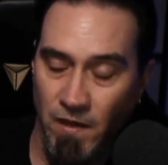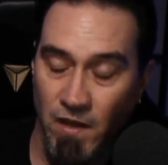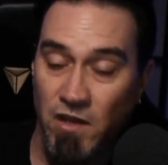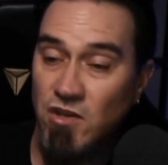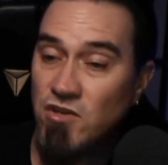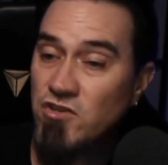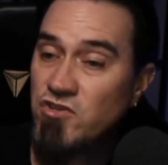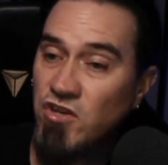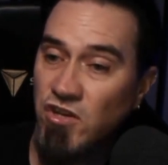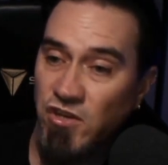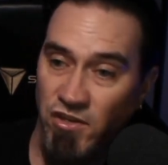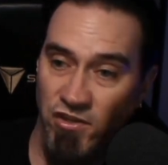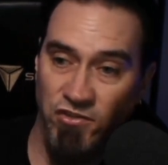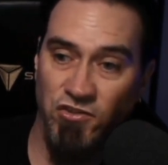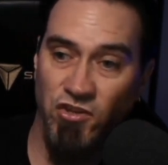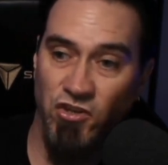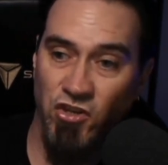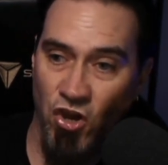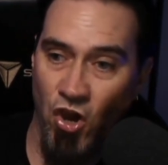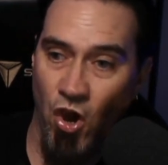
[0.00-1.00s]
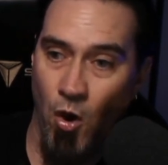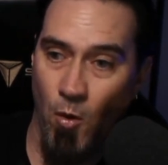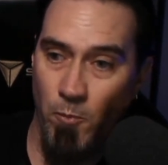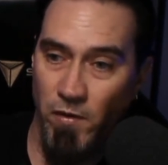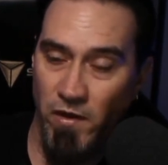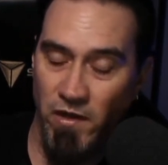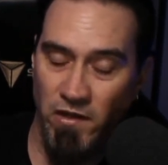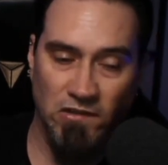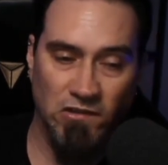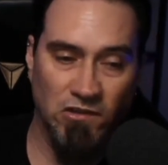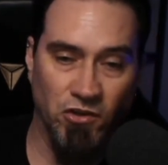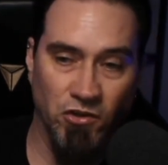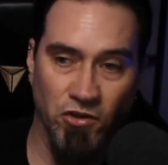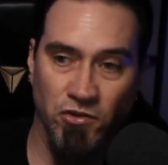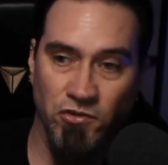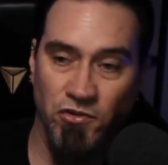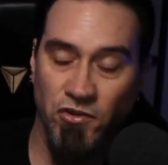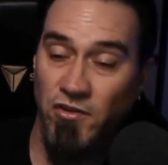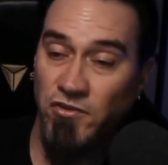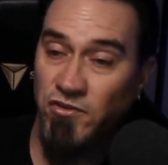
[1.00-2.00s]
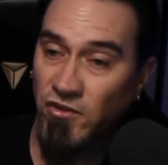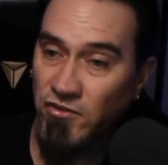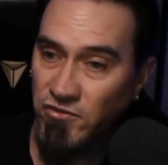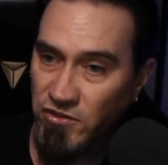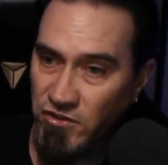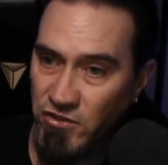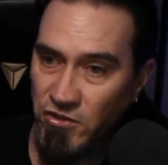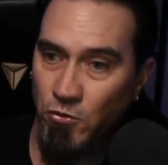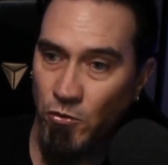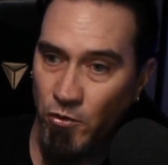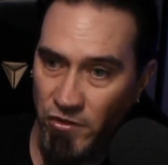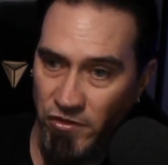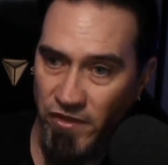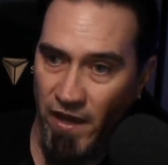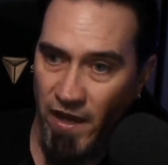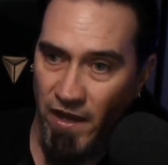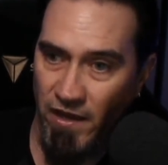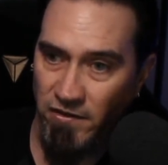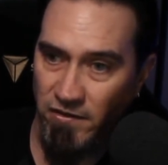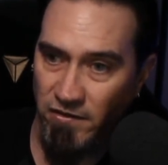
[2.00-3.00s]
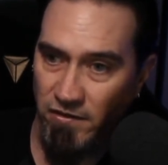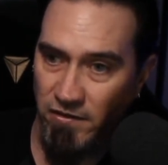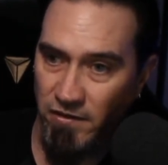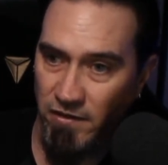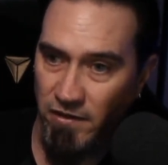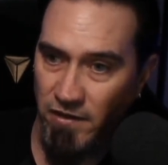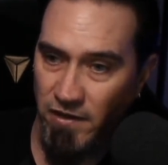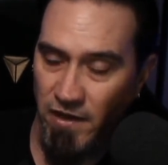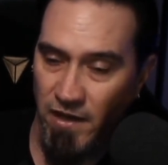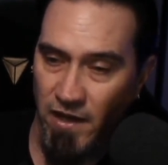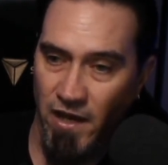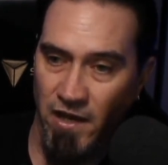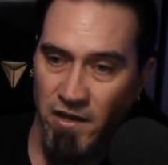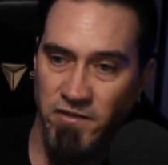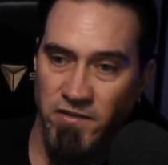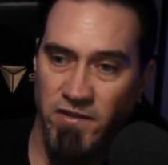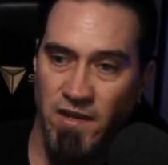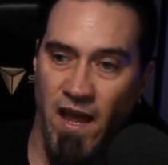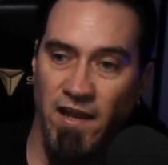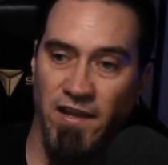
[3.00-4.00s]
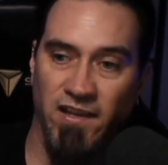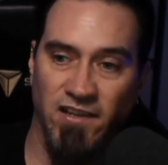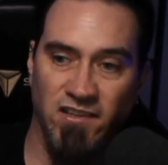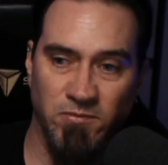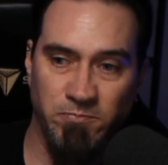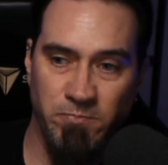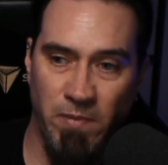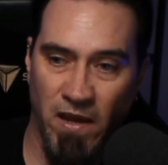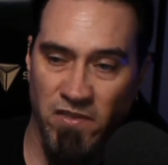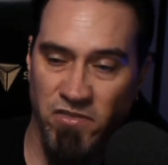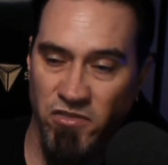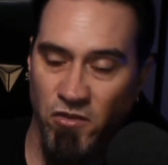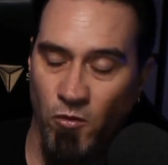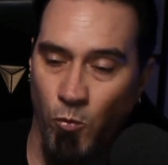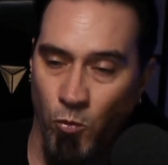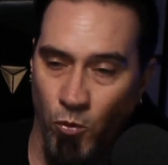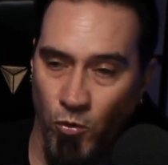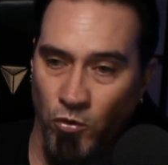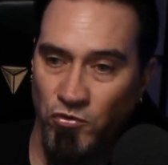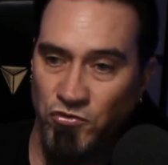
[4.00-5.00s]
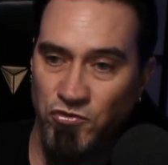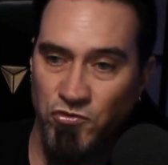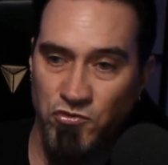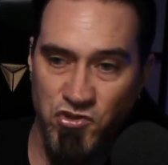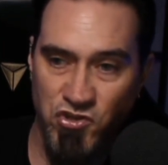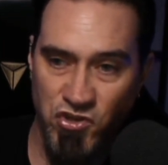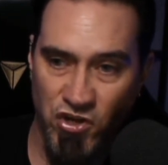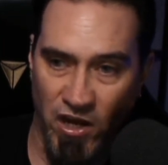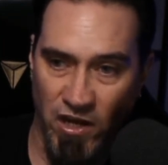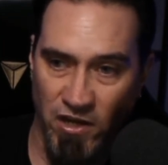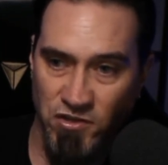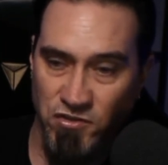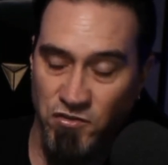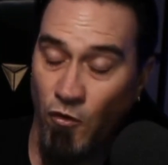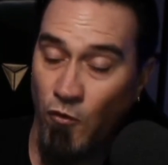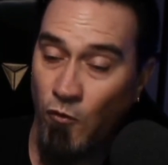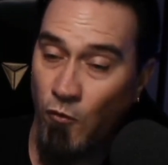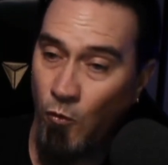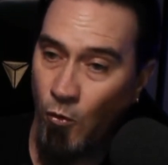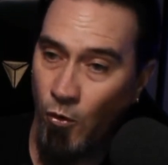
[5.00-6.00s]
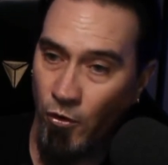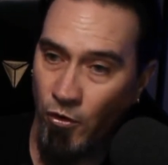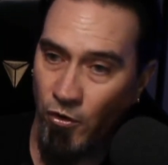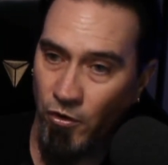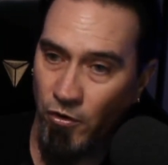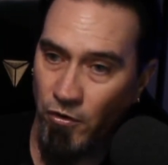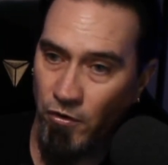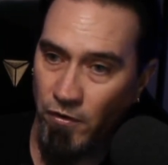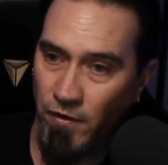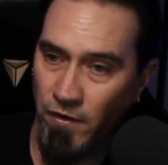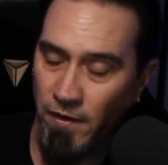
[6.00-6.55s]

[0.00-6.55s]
she needs to cope and learn to deal with that and not expect the world to change for her.